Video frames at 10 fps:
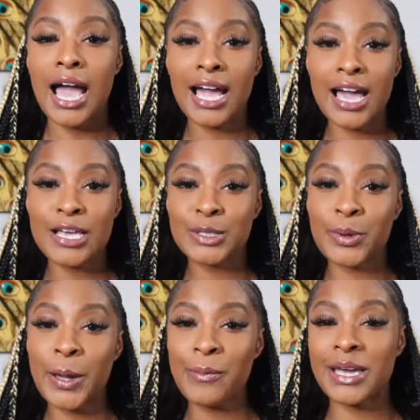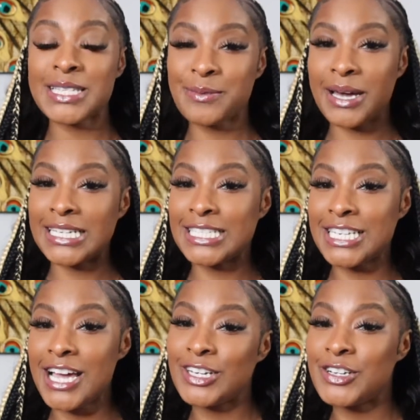Hi guys, welcome back to my
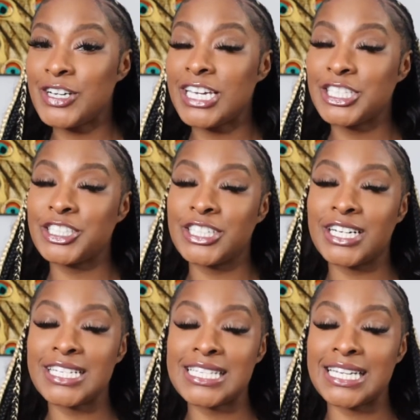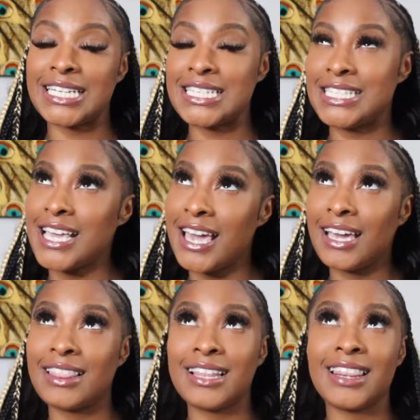channel. It's your girl Tina
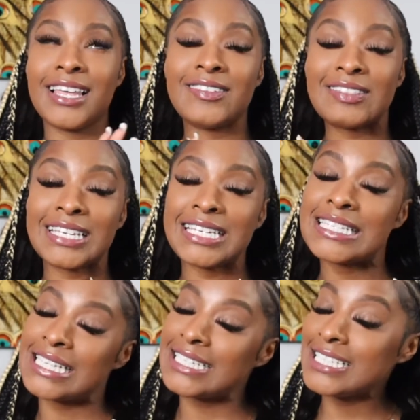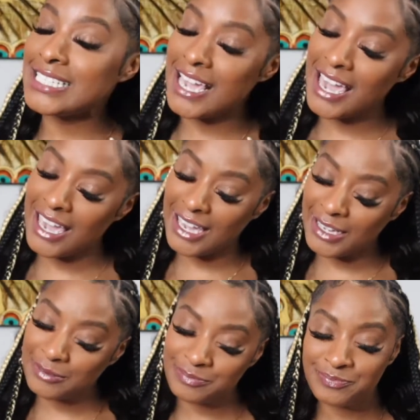Jai, the lovely Tina
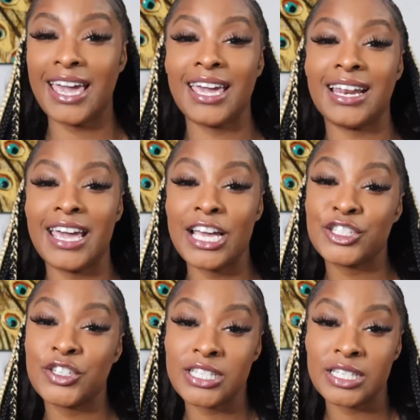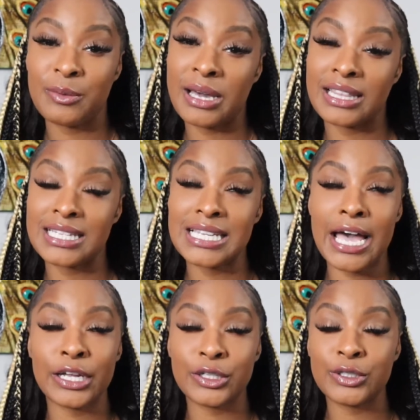Jai. And as you can tell by the
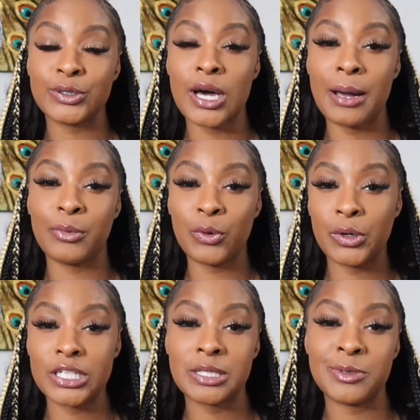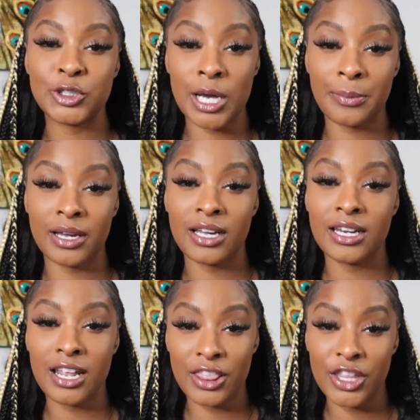title, I'm going to be dropping
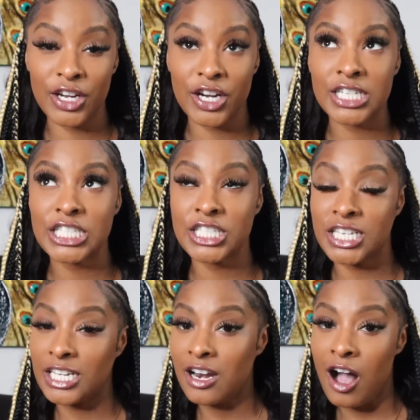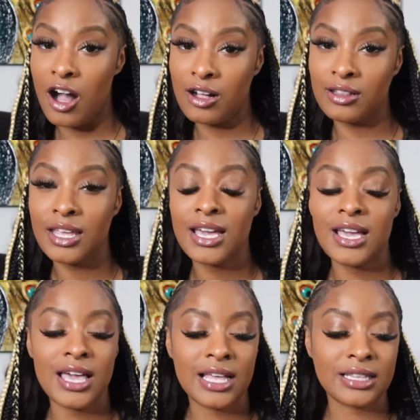another Shein haul.
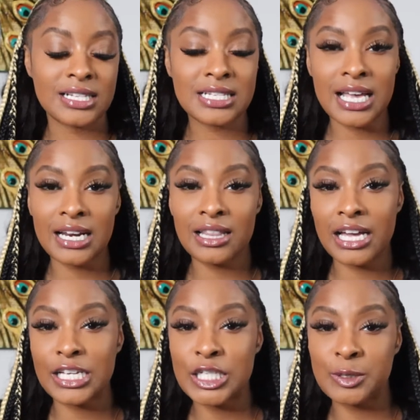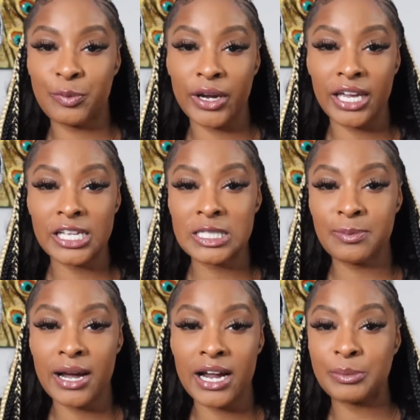This is kind of like a spring
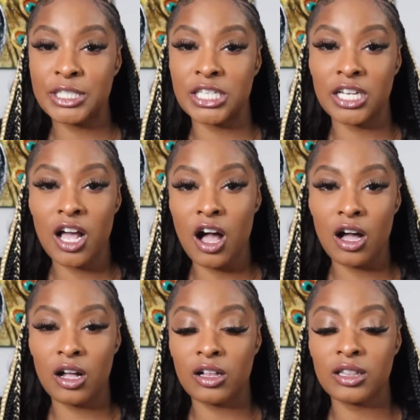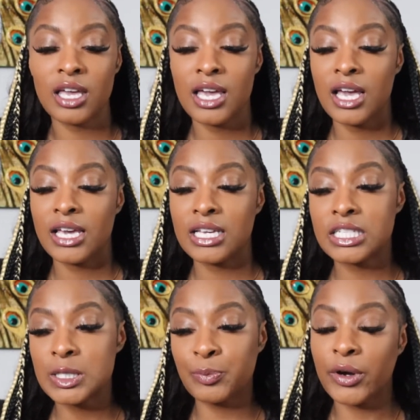inspired Shein haul.
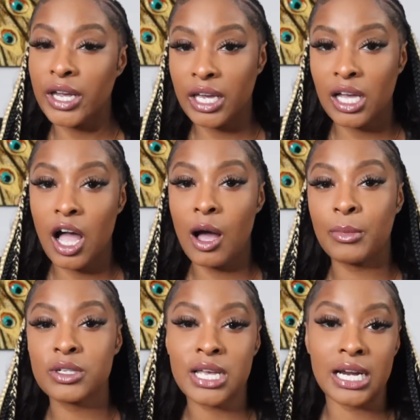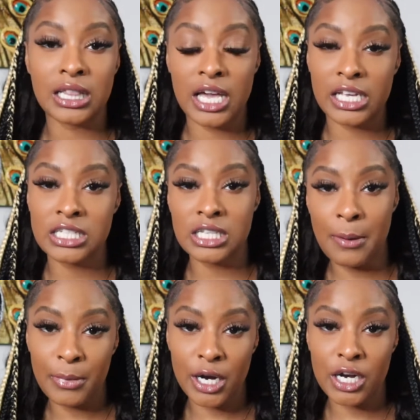It's spring, almost kind of like
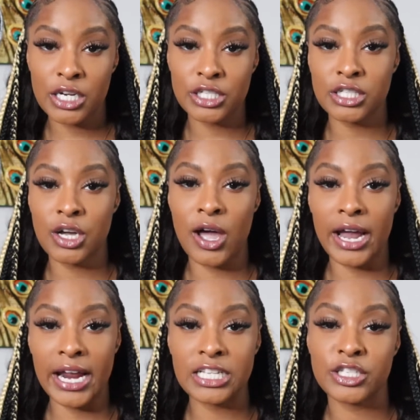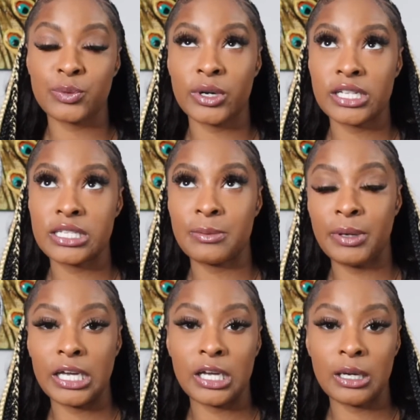summer, so I kind of just wanted to
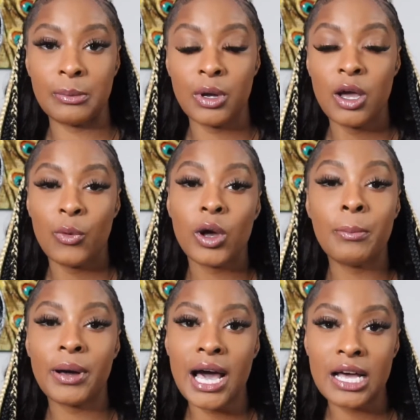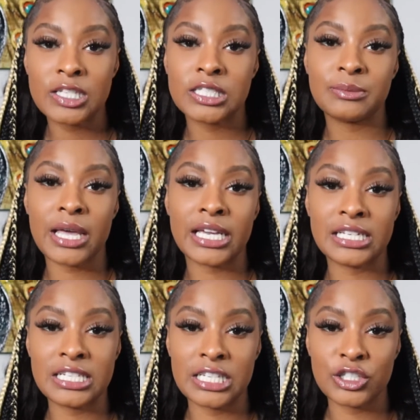pick up, well buy some like
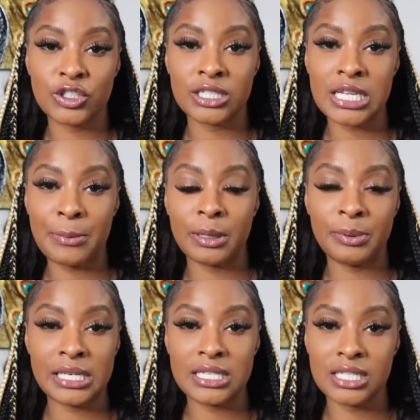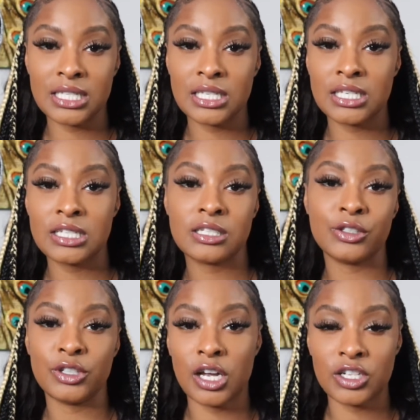eccentric type of pieces,
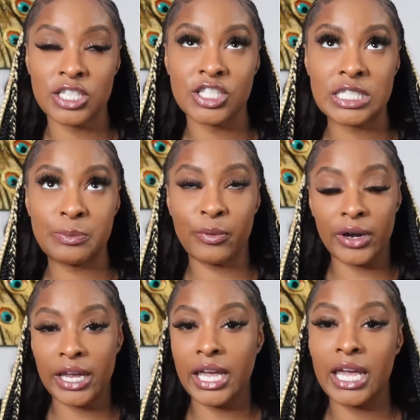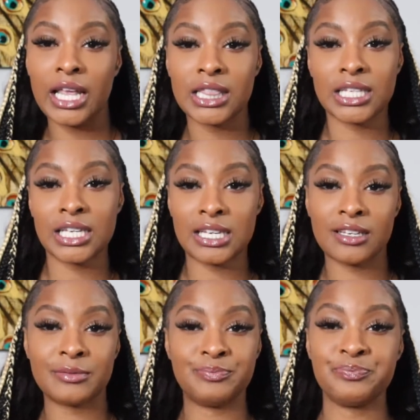you know, to just bring
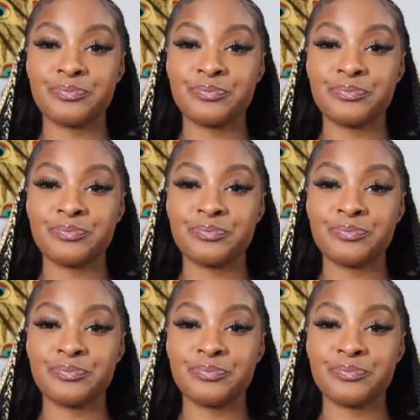the